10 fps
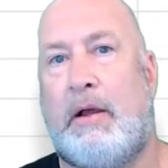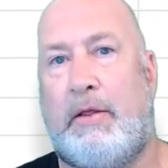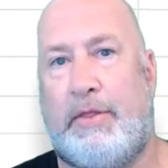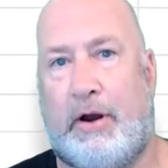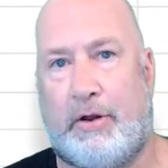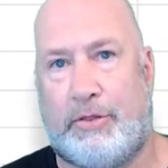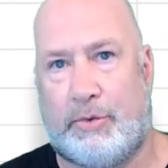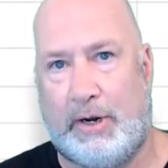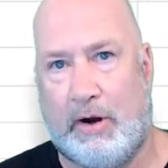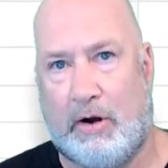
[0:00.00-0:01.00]
There are
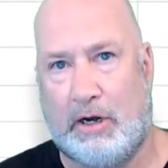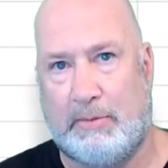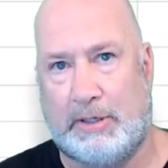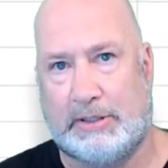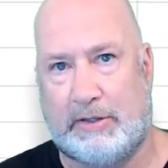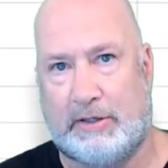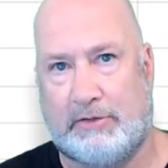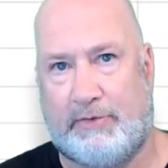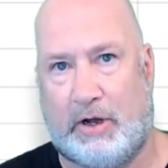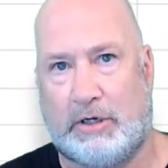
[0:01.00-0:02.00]
three arguments in this
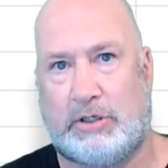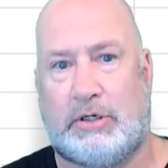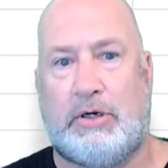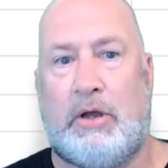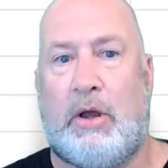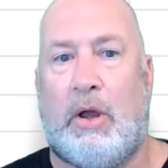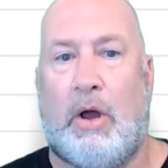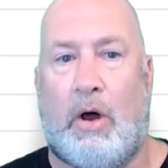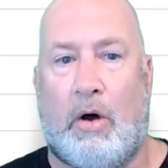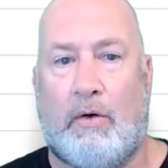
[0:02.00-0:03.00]
function.
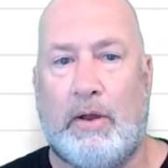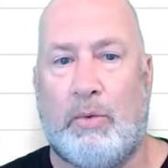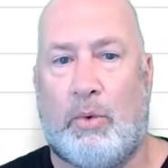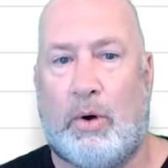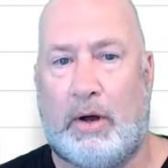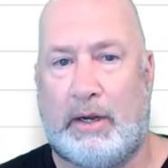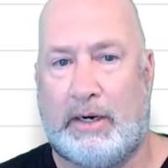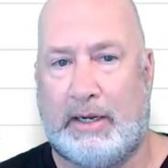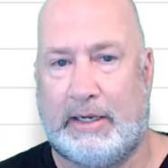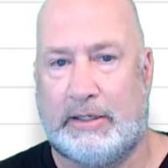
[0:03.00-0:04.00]
Only one
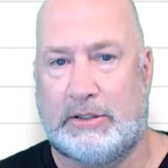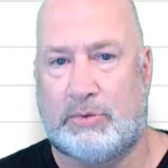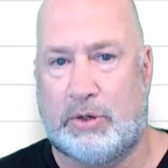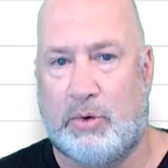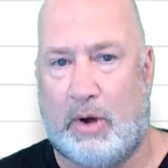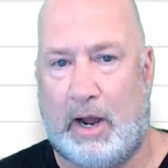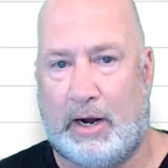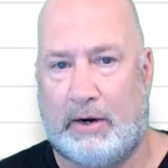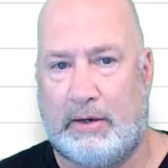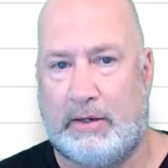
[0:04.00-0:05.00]
is
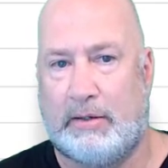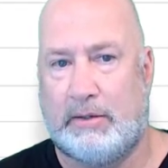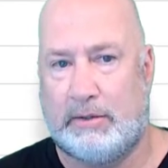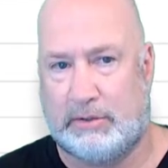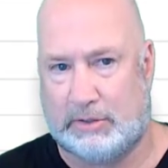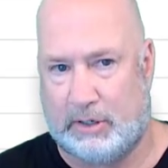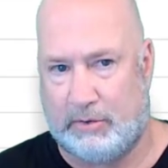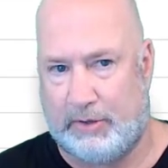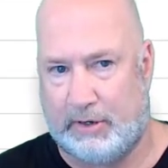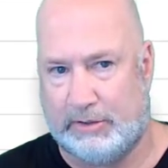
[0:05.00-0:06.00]
required. So
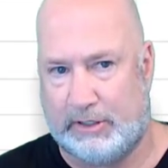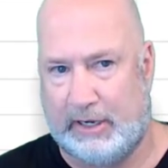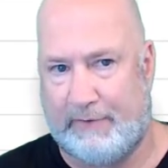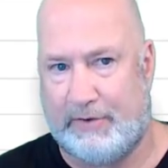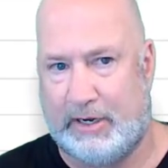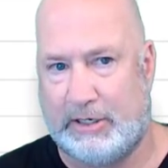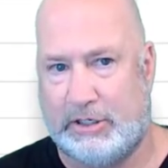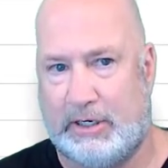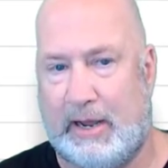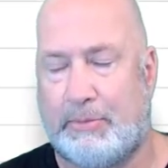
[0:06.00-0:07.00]
there's the
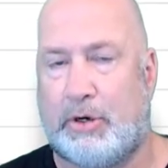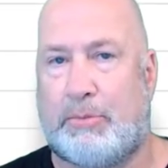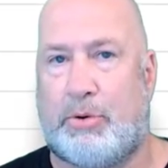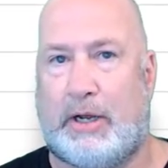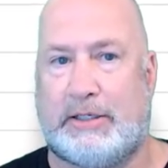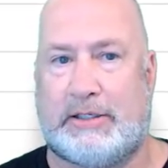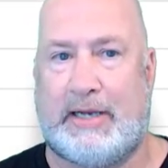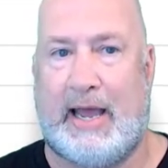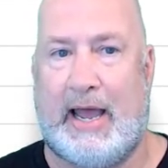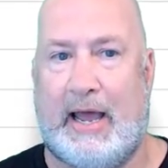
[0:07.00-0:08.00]
definition. I'm going to press
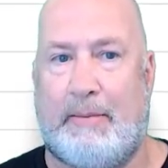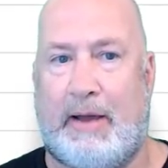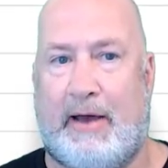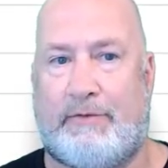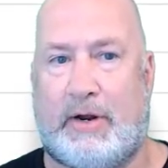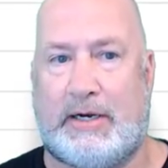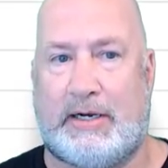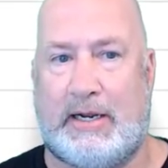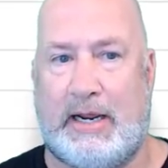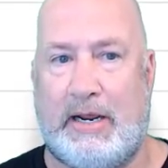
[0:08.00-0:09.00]
tab after I
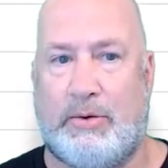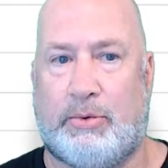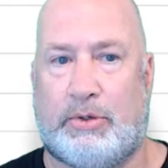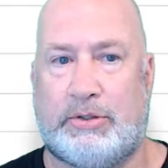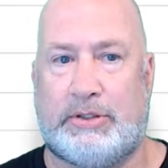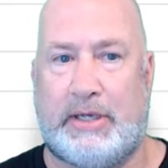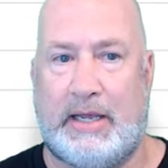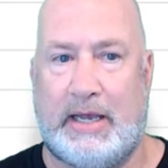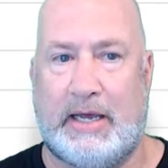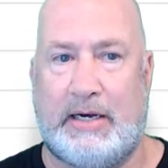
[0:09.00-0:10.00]
did equals
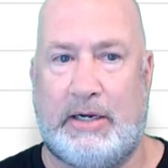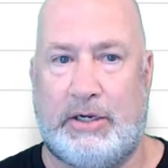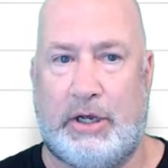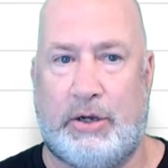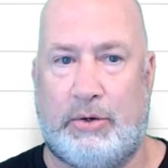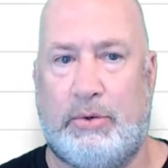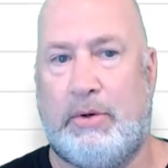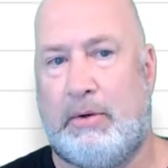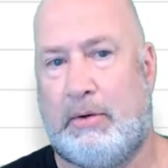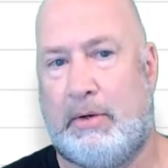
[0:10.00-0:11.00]
NU.
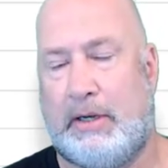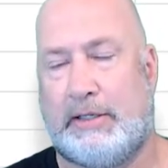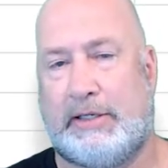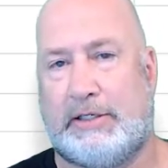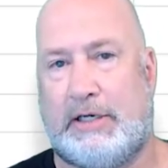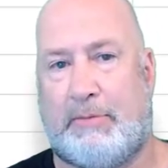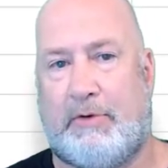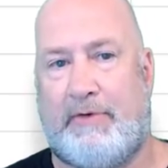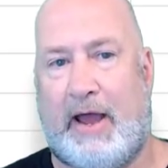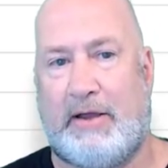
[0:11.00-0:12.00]
It says number
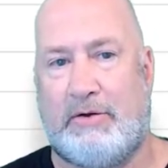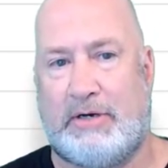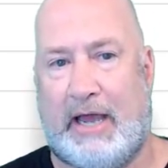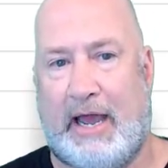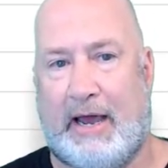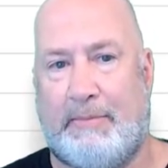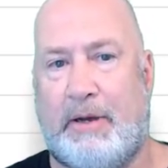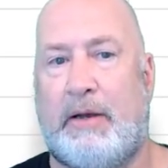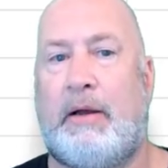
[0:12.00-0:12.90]
value tab.